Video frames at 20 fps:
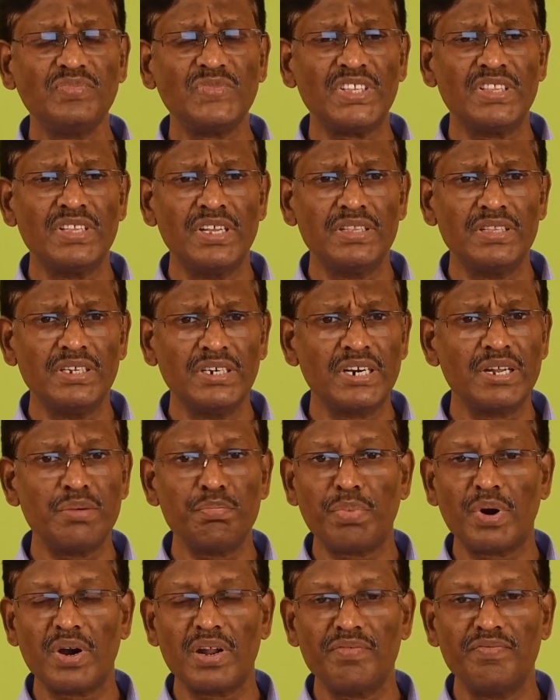The third
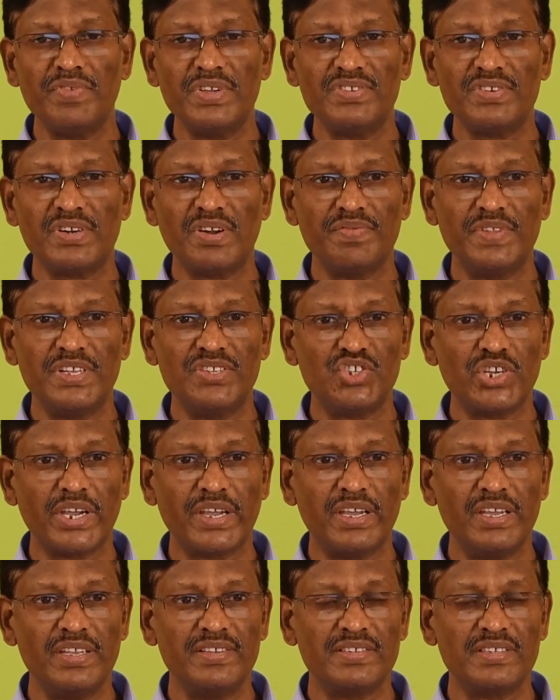important feature of the
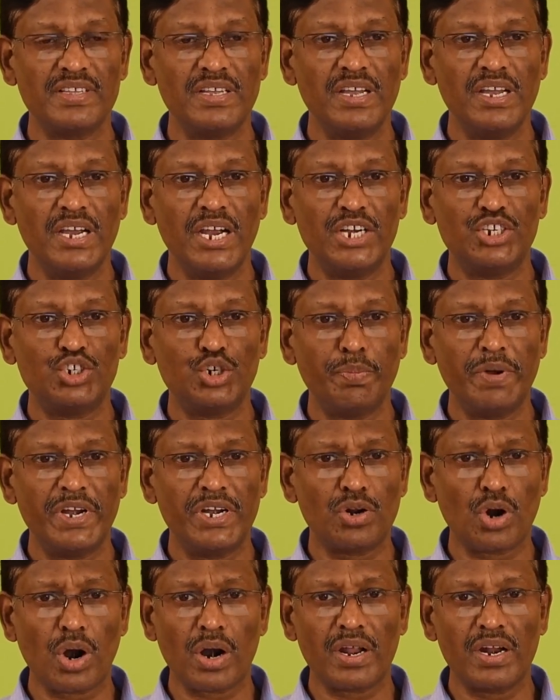cheque is it should be
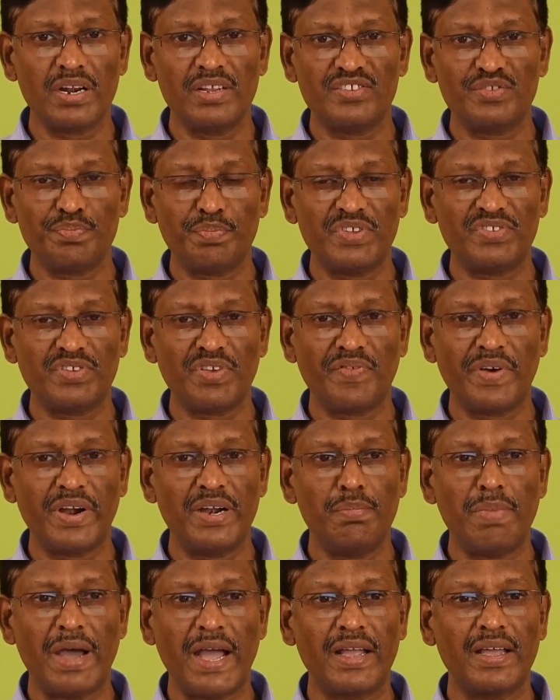drawn on a
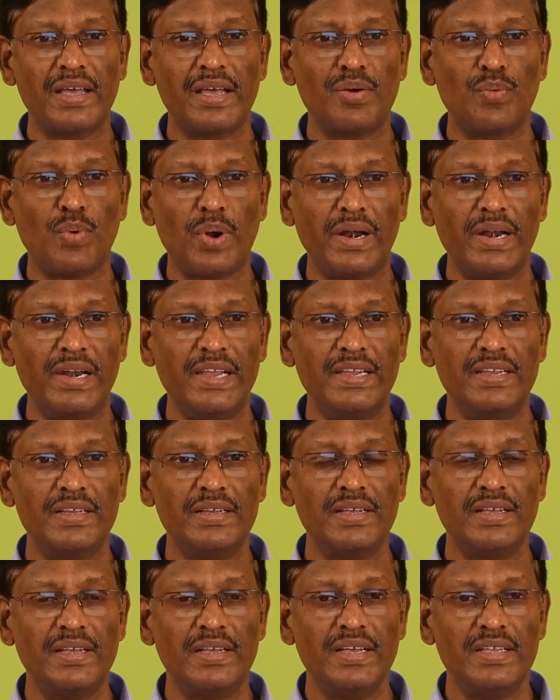specified banker only.
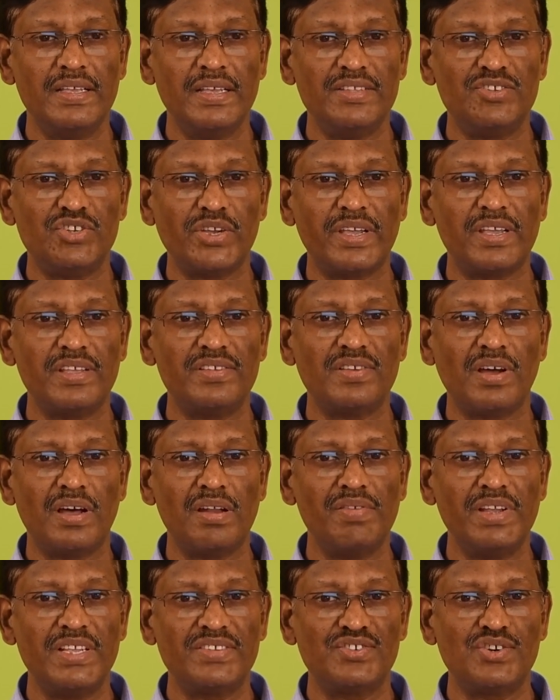A cheque is
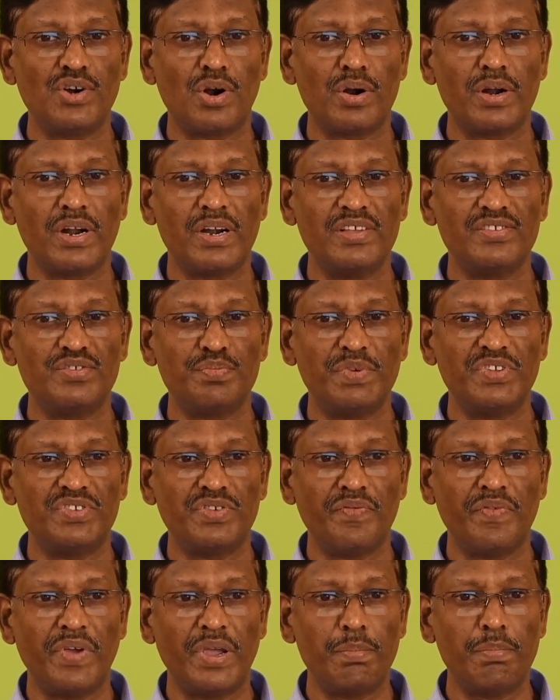always drawn on a
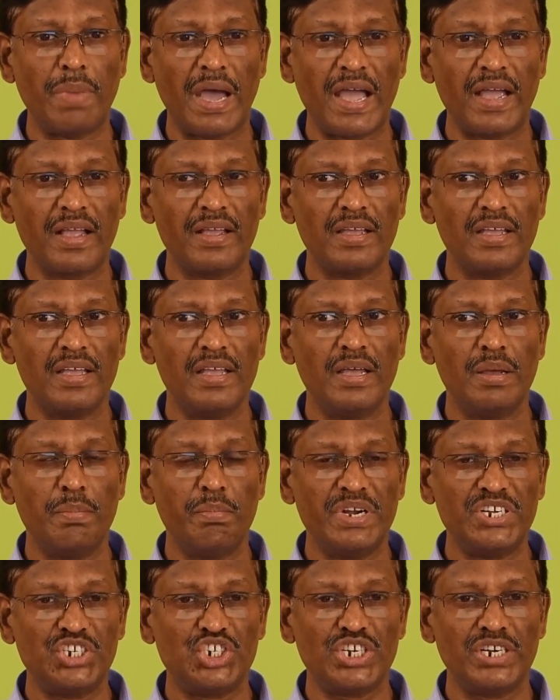specific bank
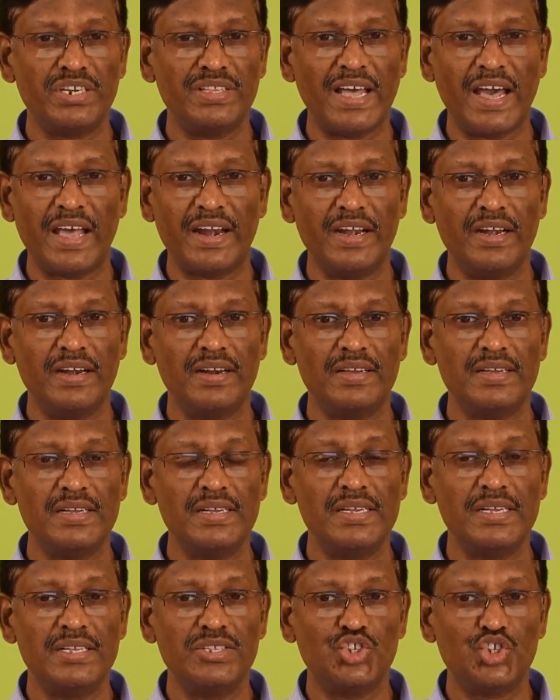mentioned therein.
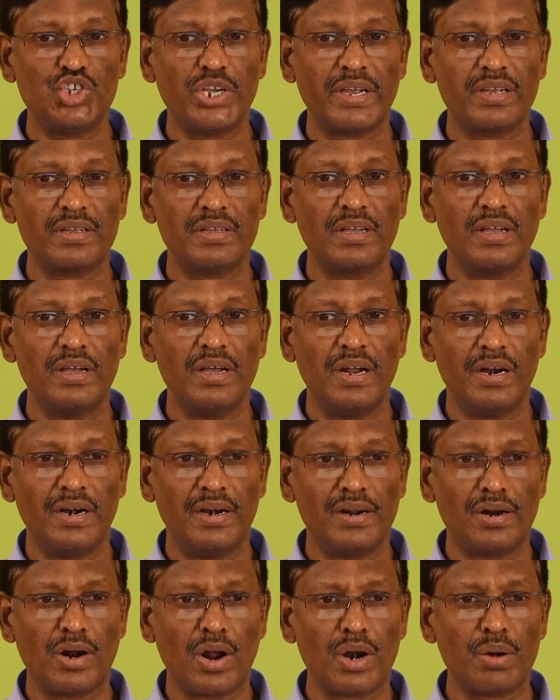Cheque
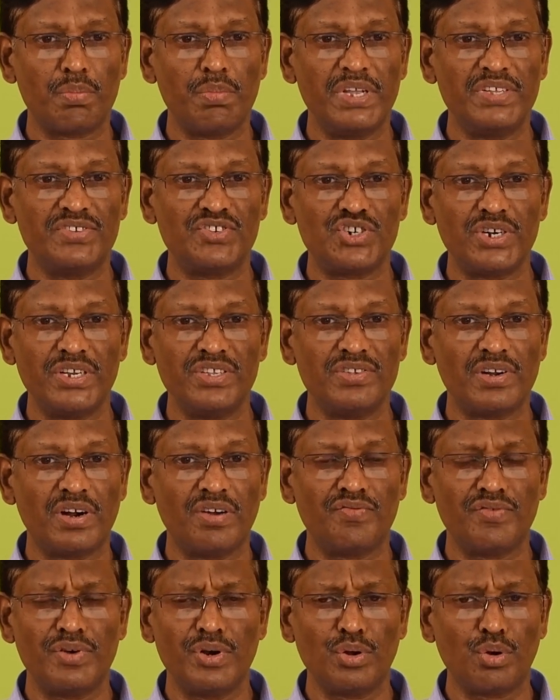drawn by stranger
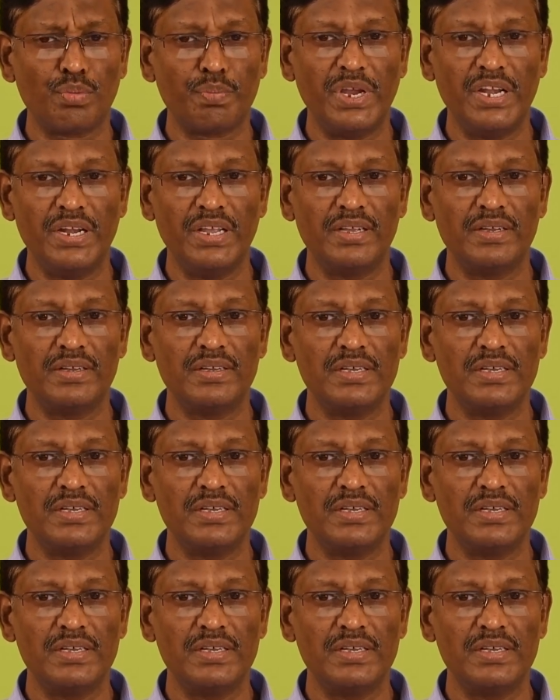of no meaning.